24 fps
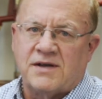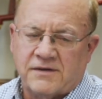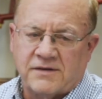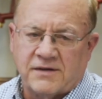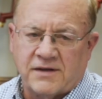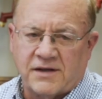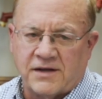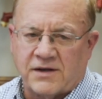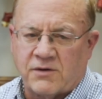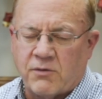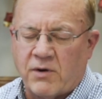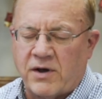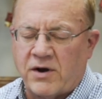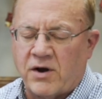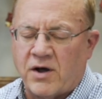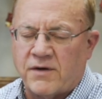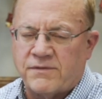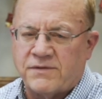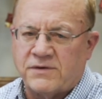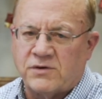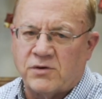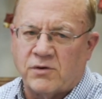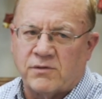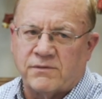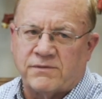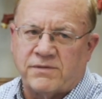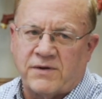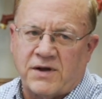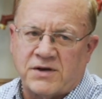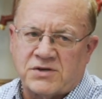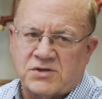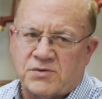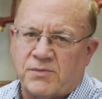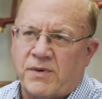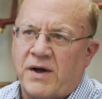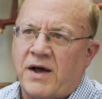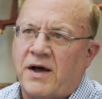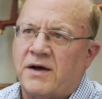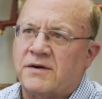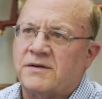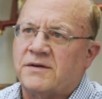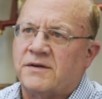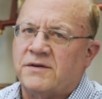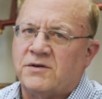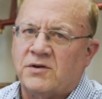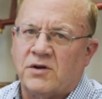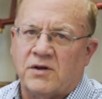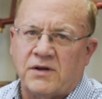they quite often don't flush them out
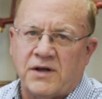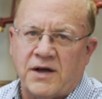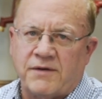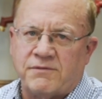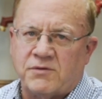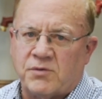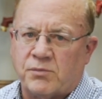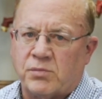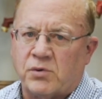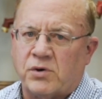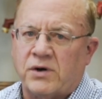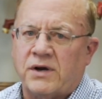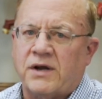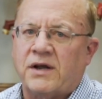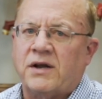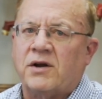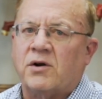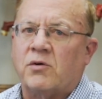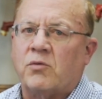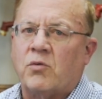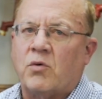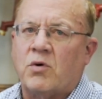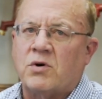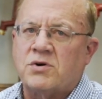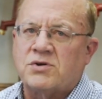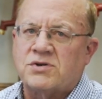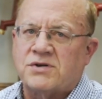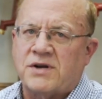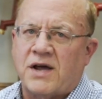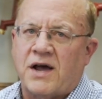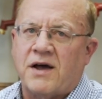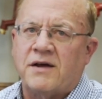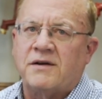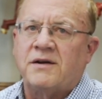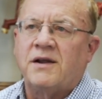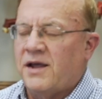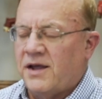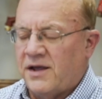and you'll have debris wash down.